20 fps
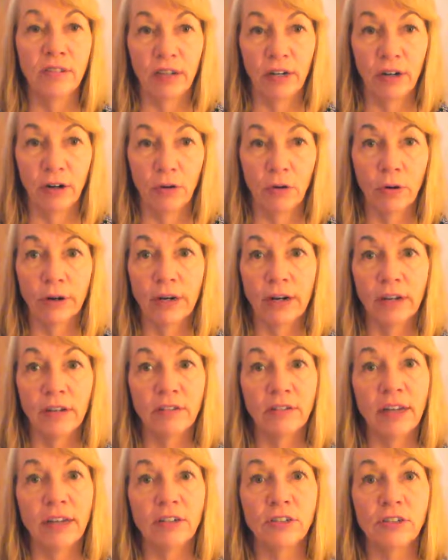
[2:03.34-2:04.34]
in our
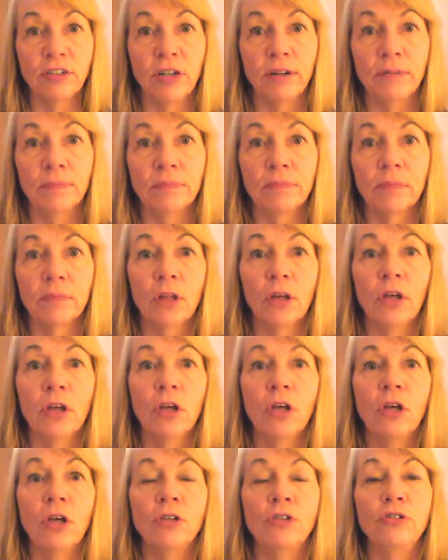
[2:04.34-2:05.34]
organization?
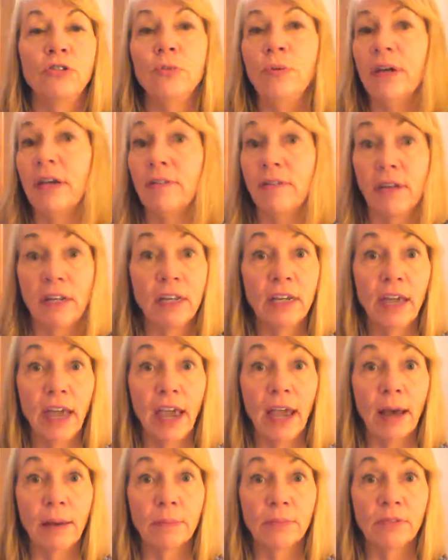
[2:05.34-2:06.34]
Do we have any
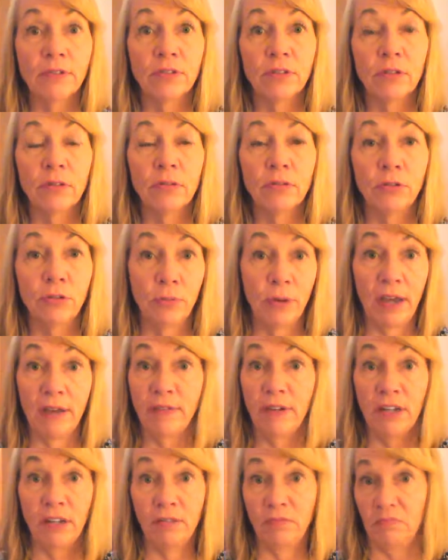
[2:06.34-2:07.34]
gaps? Do we have
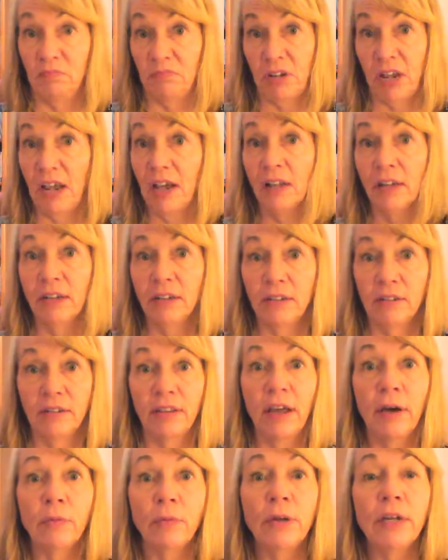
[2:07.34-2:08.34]
any talent
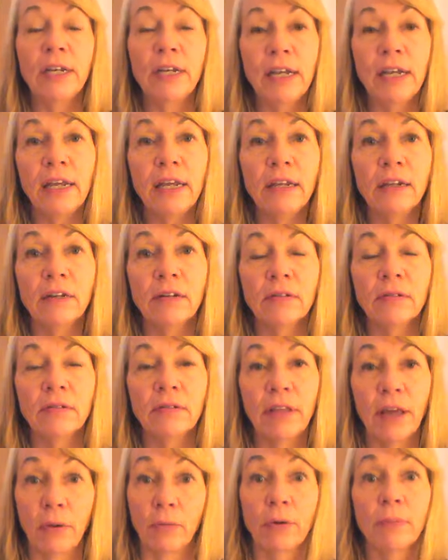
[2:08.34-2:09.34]
that we need,
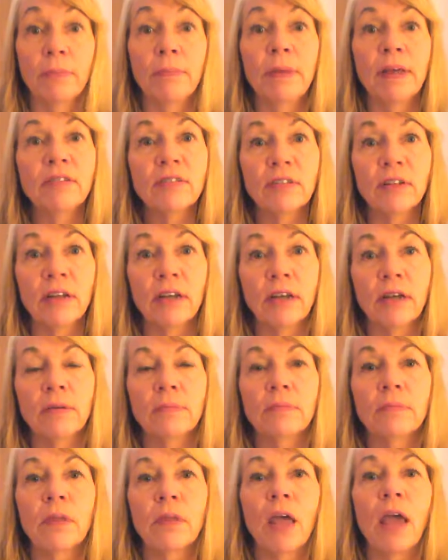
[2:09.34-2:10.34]
that we're missing?
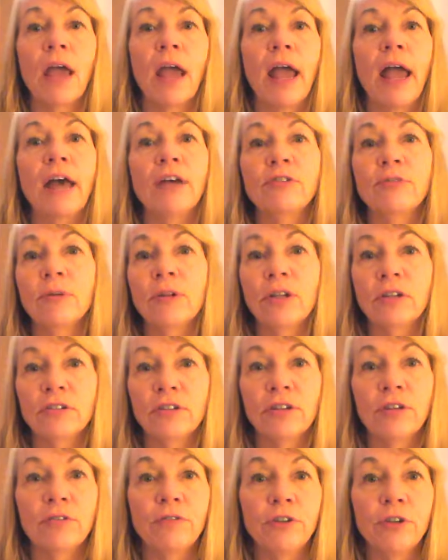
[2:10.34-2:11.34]
As we look
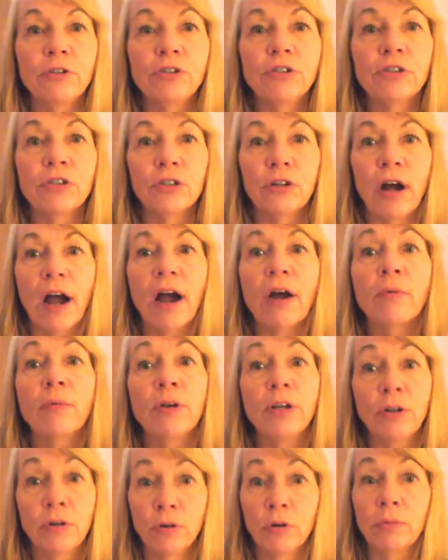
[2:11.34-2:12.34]
to the future, are
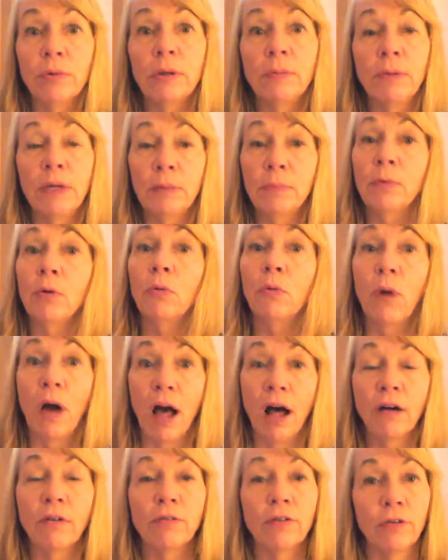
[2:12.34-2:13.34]
we grooming people
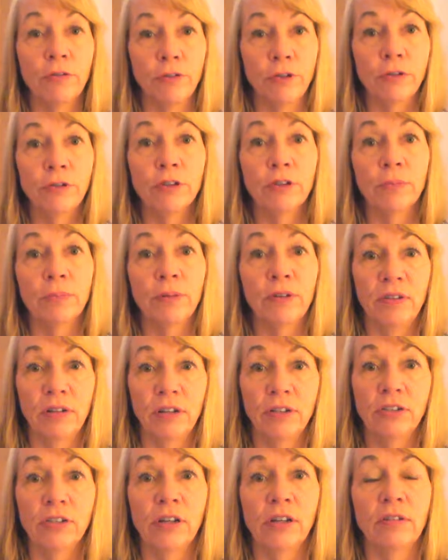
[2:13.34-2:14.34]
well for future
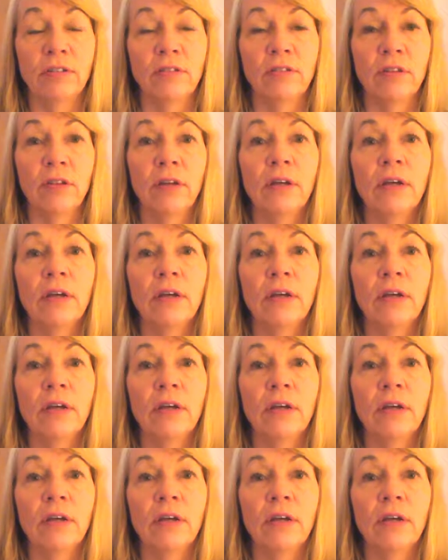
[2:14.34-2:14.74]
positions?